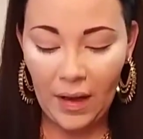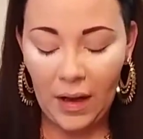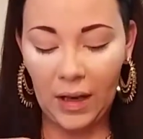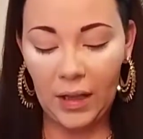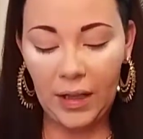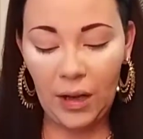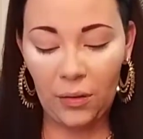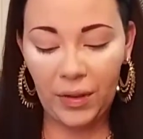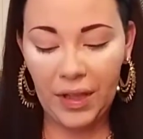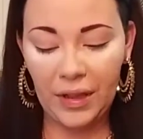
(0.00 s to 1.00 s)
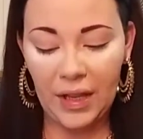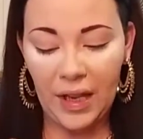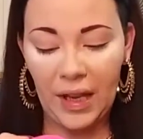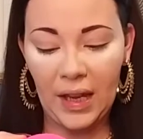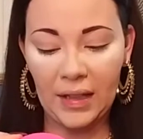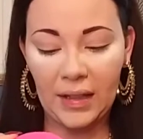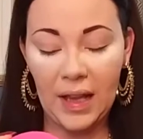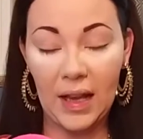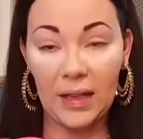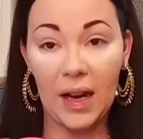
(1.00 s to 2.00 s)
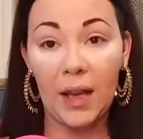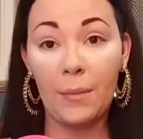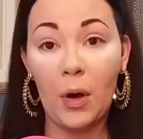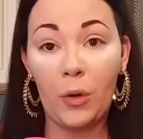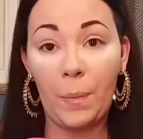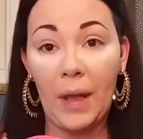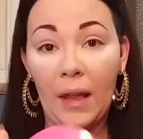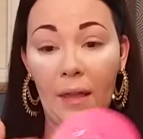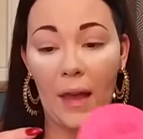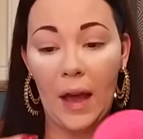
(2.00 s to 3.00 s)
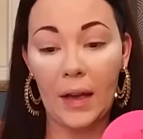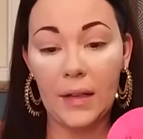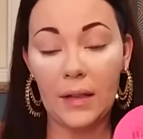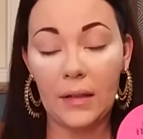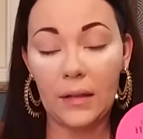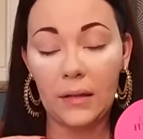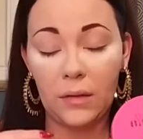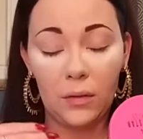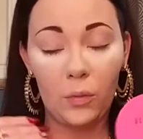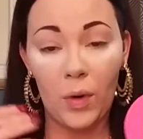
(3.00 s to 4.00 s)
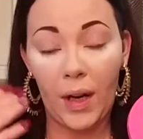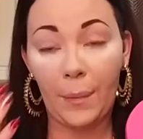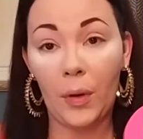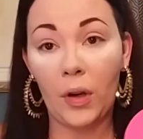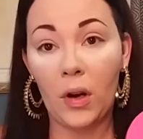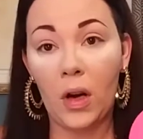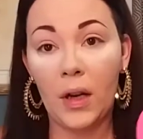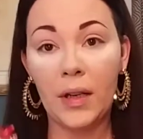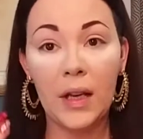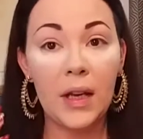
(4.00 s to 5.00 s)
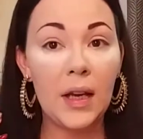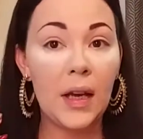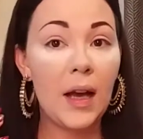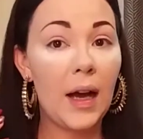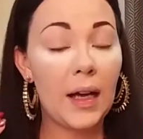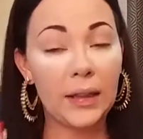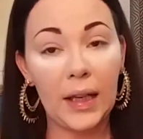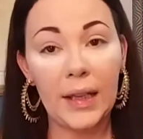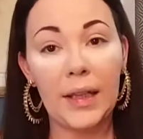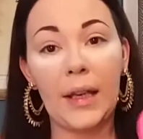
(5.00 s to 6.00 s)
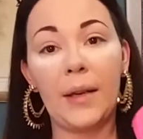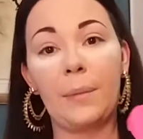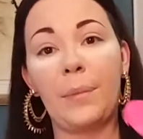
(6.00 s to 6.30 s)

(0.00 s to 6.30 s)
The only thing is that I'm hoping that when I put it on, I like it,